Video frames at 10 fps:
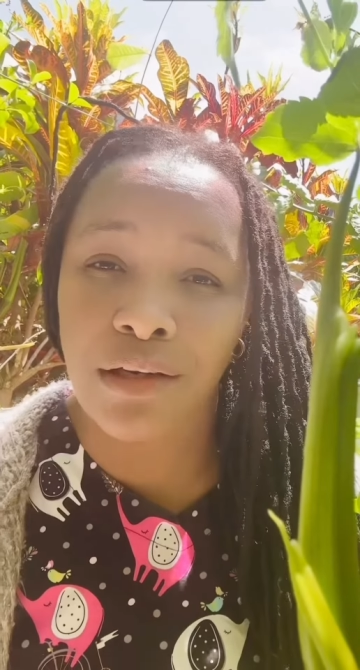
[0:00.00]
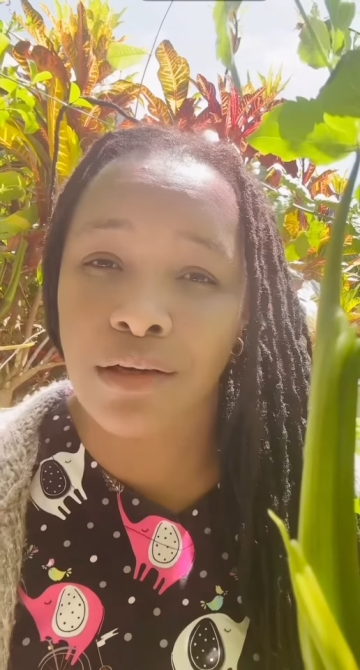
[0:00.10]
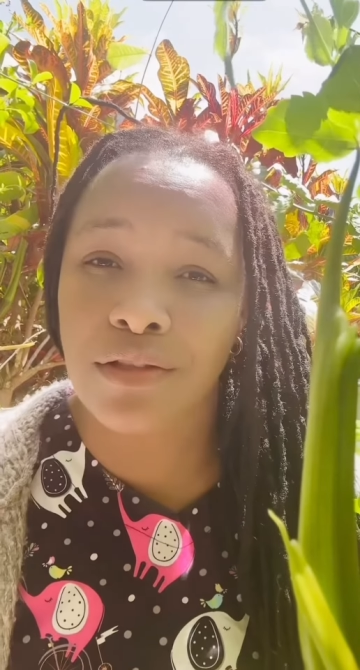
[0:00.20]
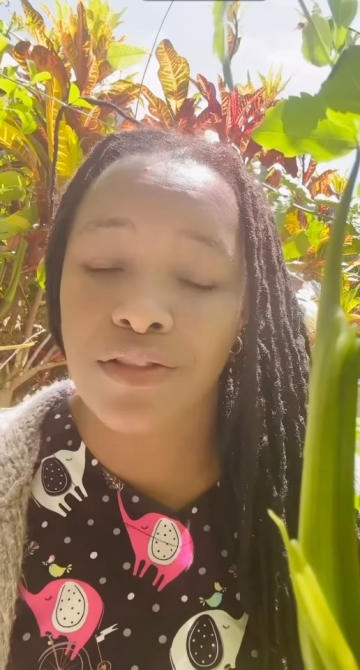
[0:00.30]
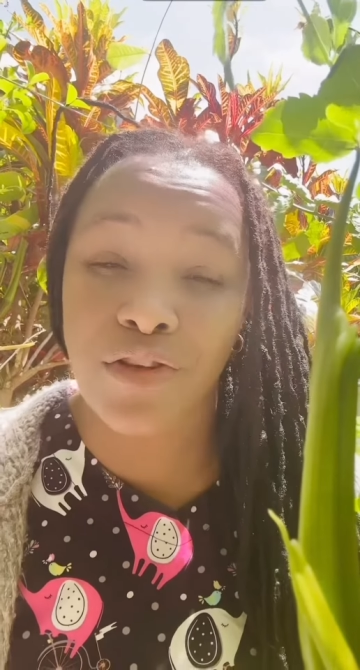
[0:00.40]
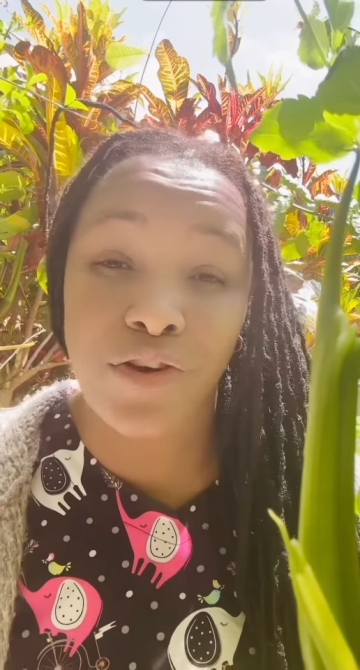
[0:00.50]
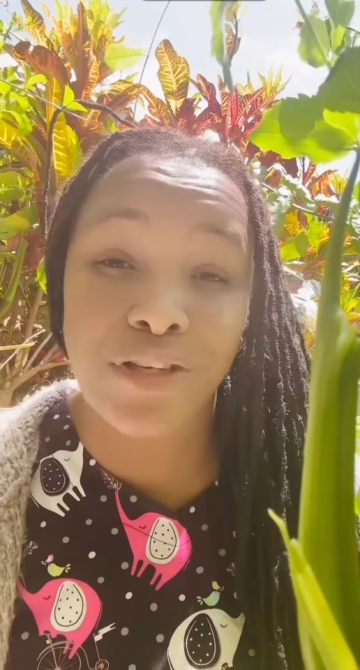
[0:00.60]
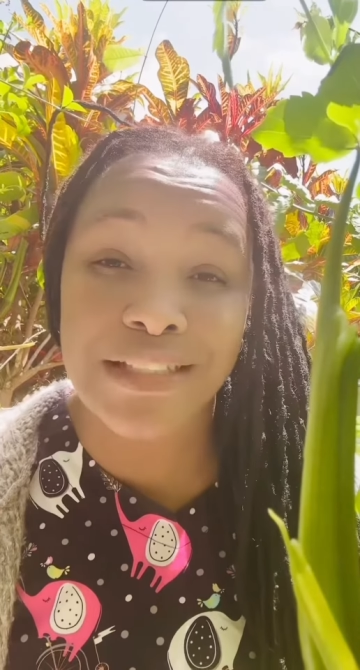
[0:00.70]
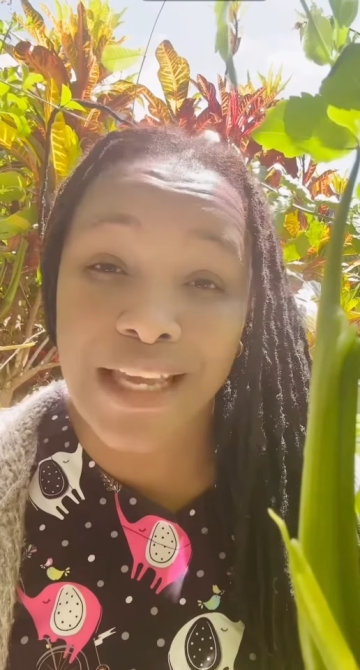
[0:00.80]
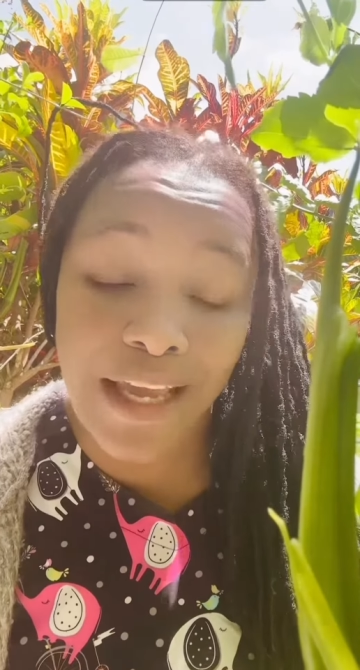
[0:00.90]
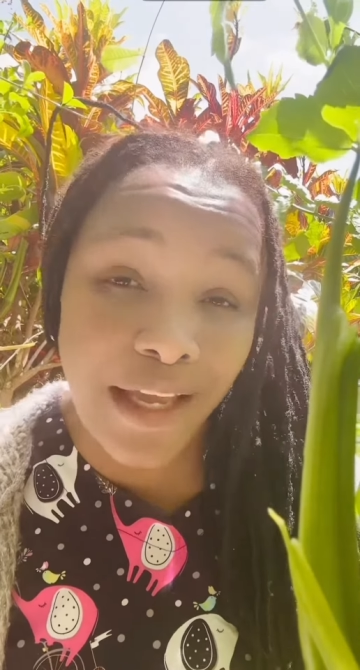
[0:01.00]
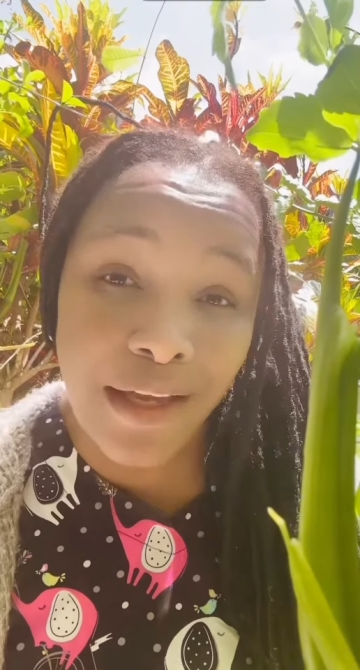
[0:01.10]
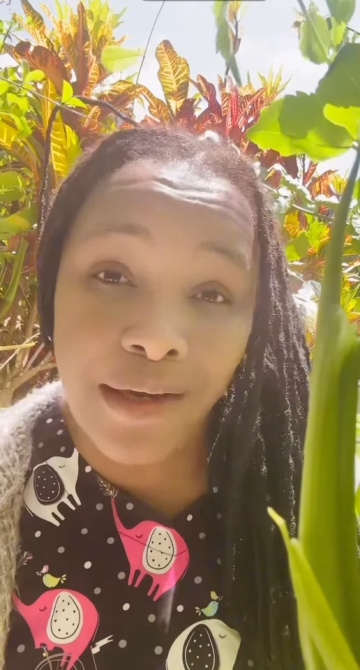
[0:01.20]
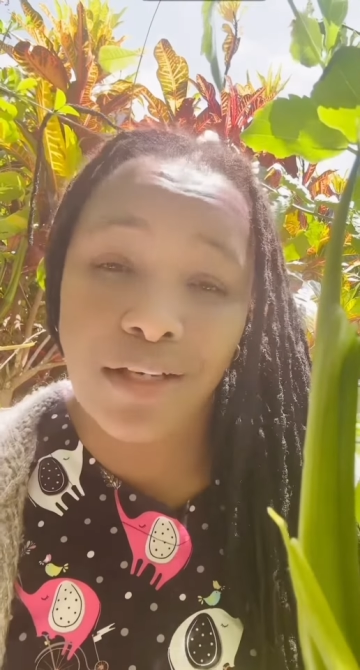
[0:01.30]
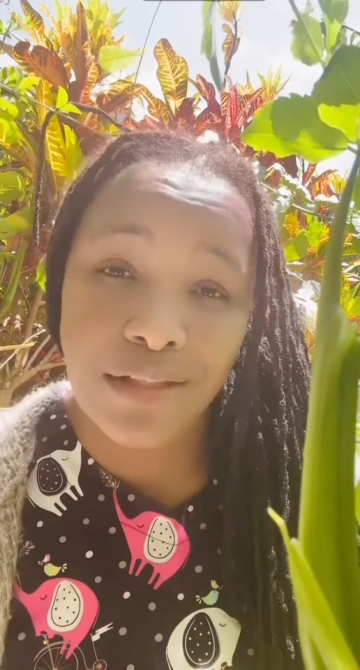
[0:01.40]
a certain day,
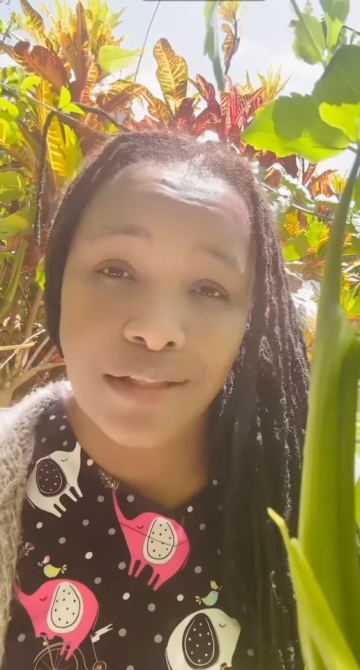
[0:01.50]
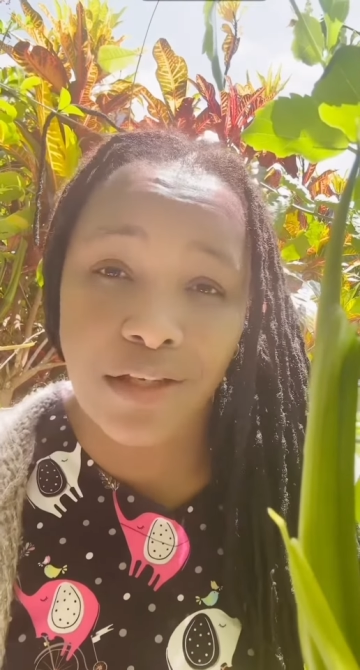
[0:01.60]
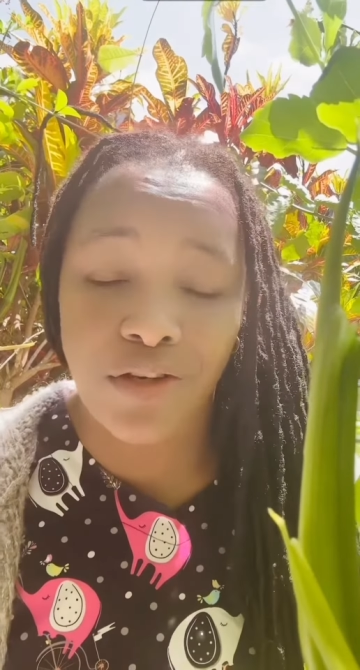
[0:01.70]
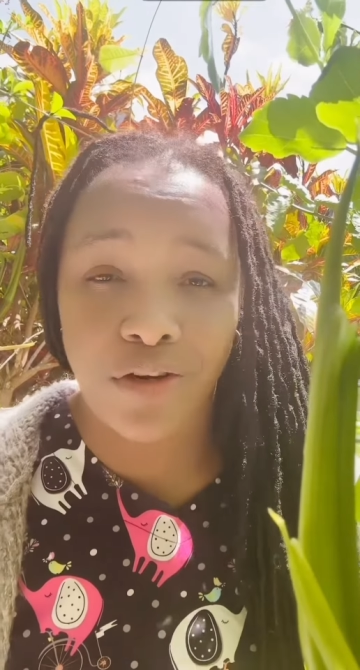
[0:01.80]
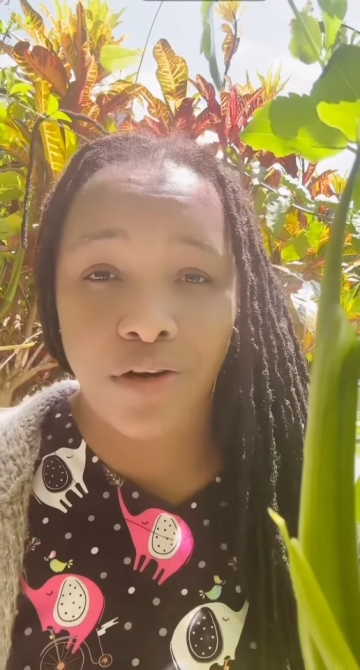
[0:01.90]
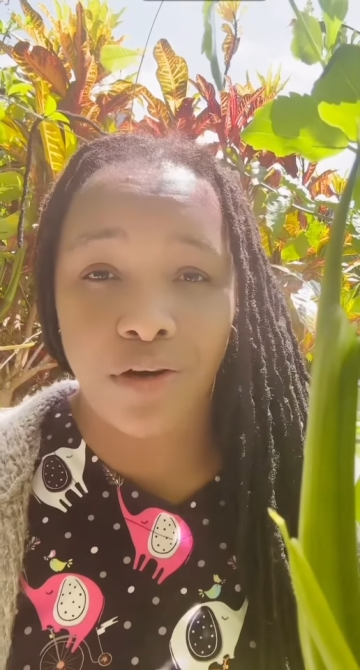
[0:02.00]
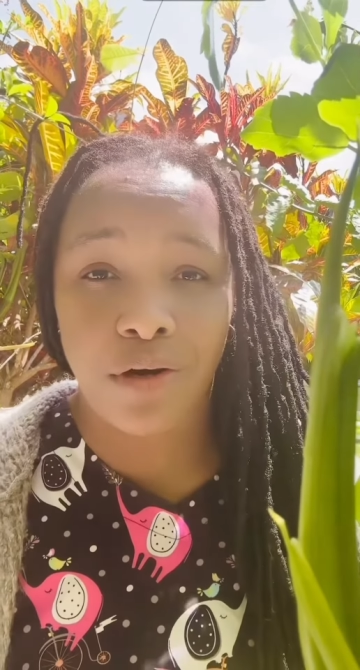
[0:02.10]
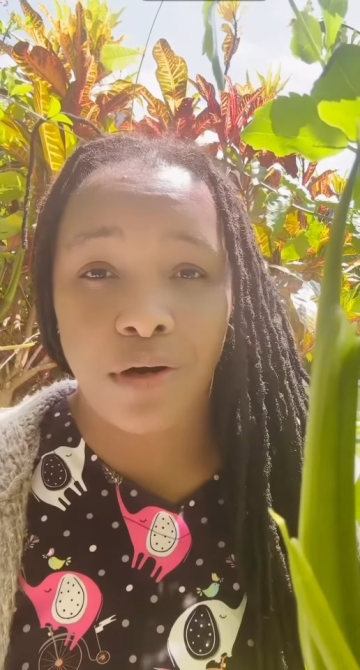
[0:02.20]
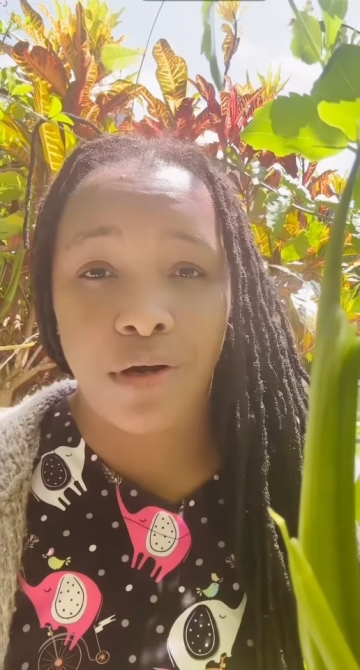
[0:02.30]
consider